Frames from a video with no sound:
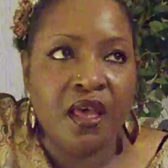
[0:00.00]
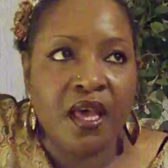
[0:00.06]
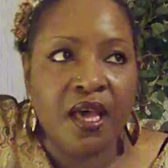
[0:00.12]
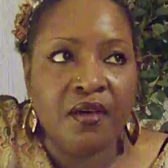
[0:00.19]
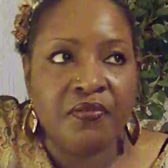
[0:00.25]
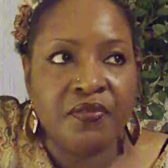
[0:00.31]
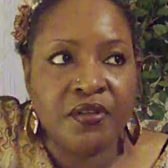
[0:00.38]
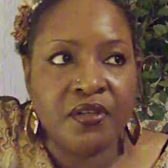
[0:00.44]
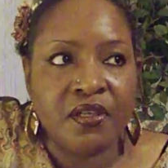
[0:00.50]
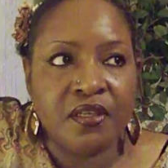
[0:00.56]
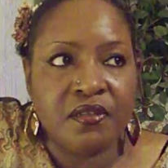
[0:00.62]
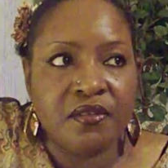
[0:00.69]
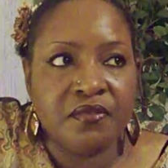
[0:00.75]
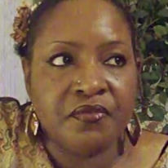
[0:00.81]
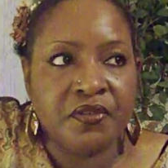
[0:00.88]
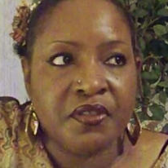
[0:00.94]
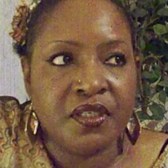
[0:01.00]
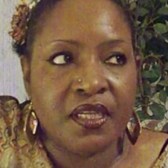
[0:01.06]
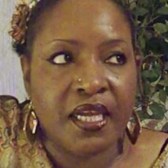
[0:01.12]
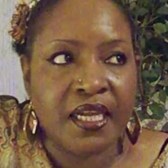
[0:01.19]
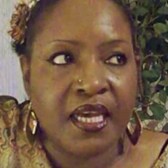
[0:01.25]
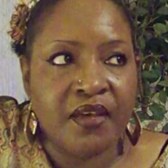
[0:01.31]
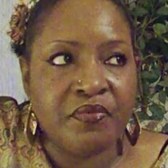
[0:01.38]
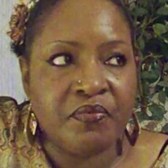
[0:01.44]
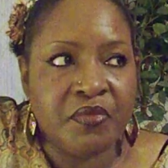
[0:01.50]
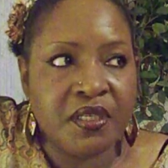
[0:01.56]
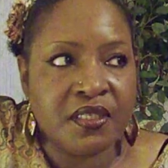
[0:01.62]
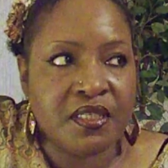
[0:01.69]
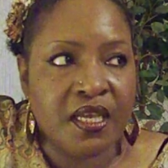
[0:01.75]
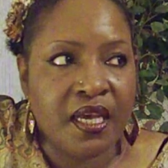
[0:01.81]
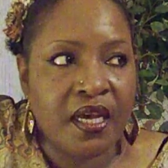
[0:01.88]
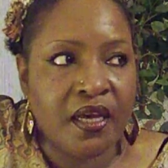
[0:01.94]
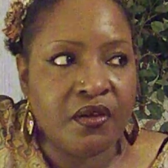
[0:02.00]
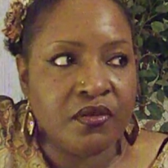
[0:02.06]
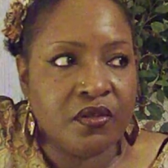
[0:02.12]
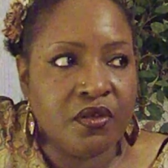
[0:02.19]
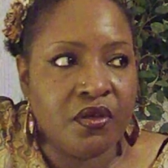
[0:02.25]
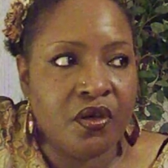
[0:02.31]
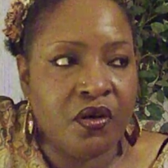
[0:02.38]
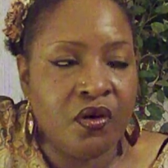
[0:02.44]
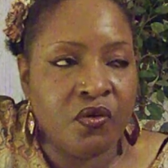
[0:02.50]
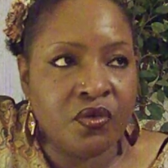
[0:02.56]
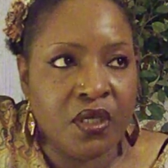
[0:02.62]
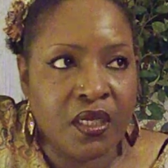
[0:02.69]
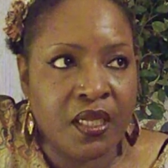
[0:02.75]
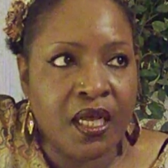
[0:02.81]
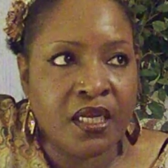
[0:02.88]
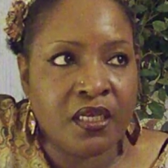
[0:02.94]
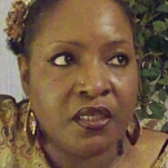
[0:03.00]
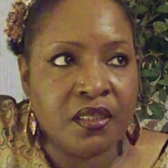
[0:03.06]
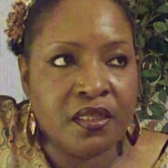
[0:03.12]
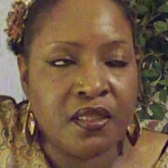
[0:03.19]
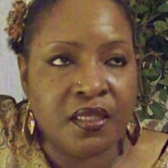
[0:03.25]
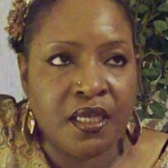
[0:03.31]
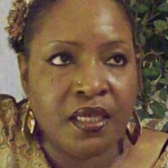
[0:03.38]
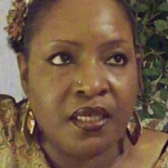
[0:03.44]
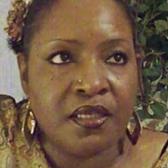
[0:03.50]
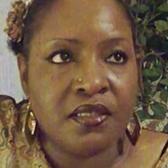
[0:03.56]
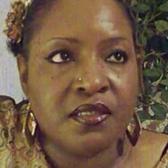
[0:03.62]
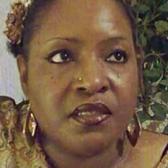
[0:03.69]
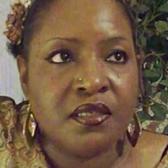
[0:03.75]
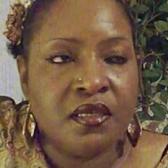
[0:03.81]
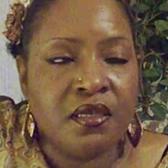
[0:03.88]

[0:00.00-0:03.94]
I feel like I've missed out on a lot of other things